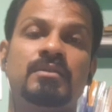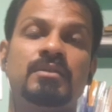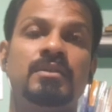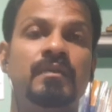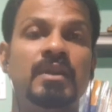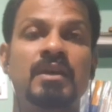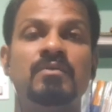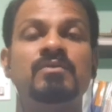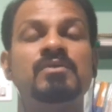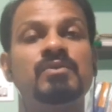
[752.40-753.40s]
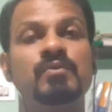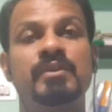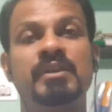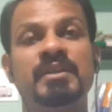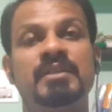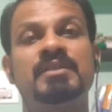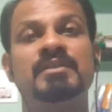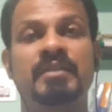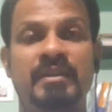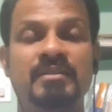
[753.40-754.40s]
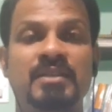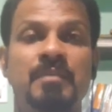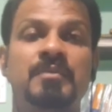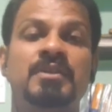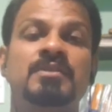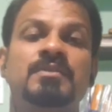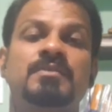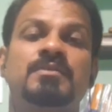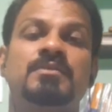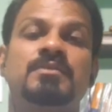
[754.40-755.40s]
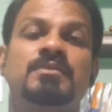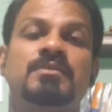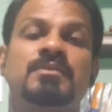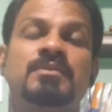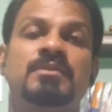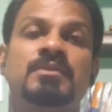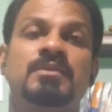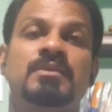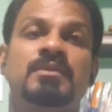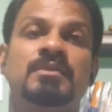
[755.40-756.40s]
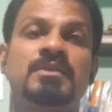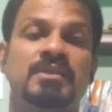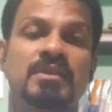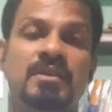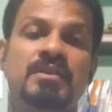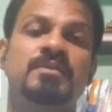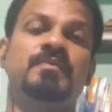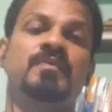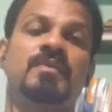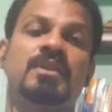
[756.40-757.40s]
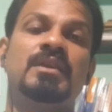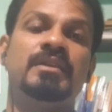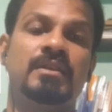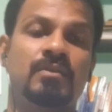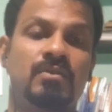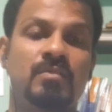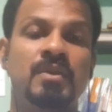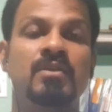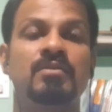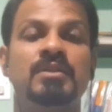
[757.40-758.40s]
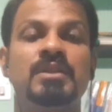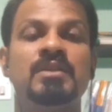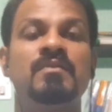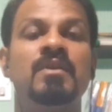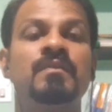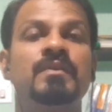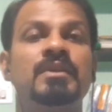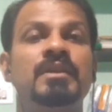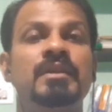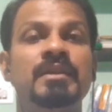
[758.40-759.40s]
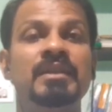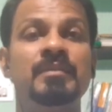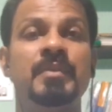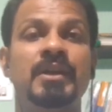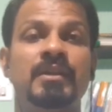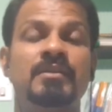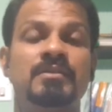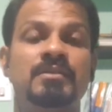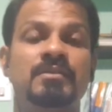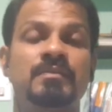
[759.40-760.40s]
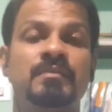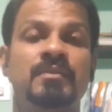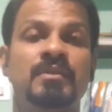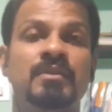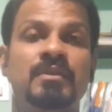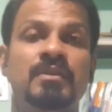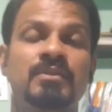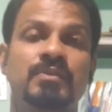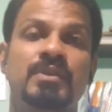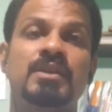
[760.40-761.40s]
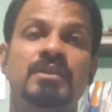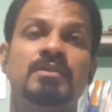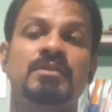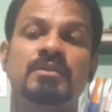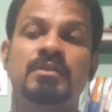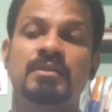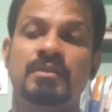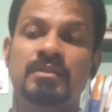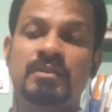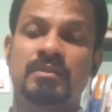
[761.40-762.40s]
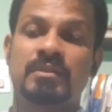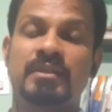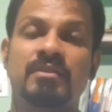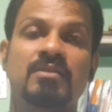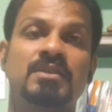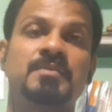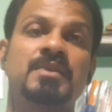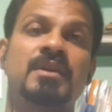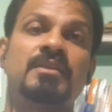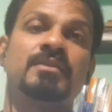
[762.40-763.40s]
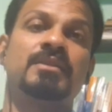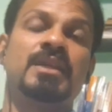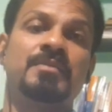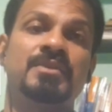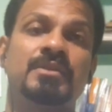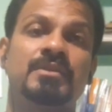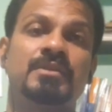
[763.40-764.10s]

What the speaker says: you will have totally 10 chapters, such are Indian economy on the eve of independence. So here certain concepts are kept,